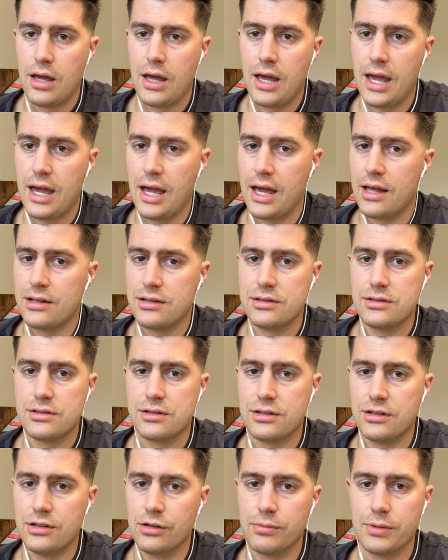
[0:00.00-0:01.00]

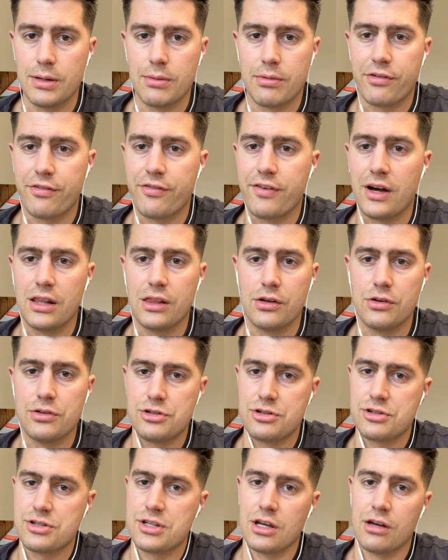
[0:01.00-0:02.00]
and you'll be able to find
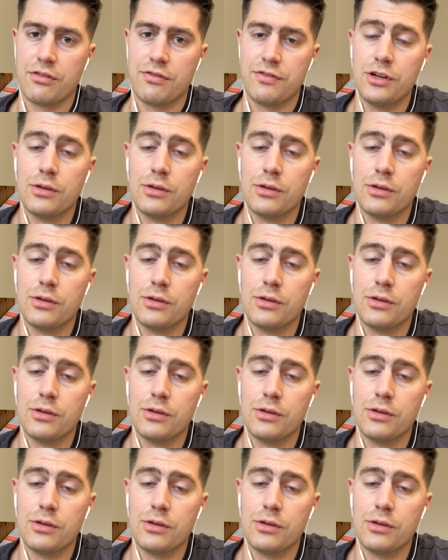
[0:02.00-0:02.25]
lows yourself.